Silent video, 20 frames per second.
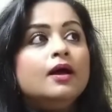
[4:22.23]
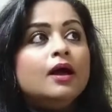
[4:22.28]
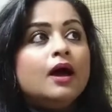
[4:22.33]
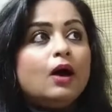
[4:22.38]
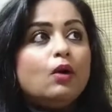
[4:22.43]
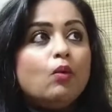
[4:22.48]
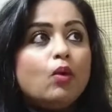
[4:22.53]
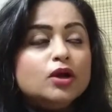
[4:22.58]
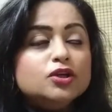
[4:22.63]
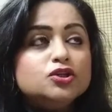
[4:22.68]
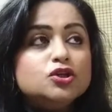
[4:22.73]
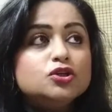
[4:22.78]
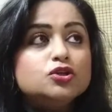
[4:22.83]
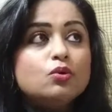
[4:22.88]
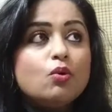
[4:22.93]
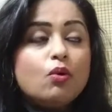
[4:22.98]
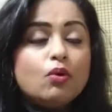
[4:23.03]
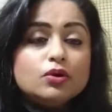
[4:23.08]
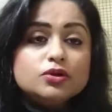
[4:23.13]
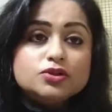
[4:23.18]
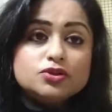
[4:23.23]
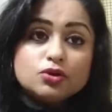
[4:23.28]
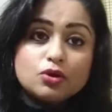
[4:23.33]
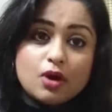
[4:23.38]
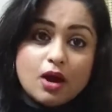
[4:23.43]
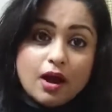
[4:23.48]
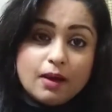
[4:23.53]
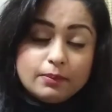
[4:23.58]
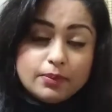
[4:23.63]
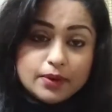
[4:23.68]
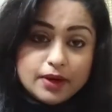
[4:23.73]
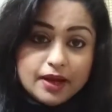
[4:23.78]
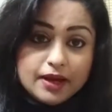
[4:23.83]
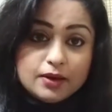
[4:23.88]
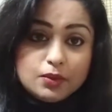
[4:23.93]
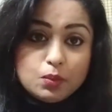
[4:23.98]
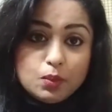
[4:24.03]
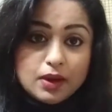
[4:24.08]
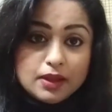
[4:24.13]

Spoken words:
I want you to also comprehend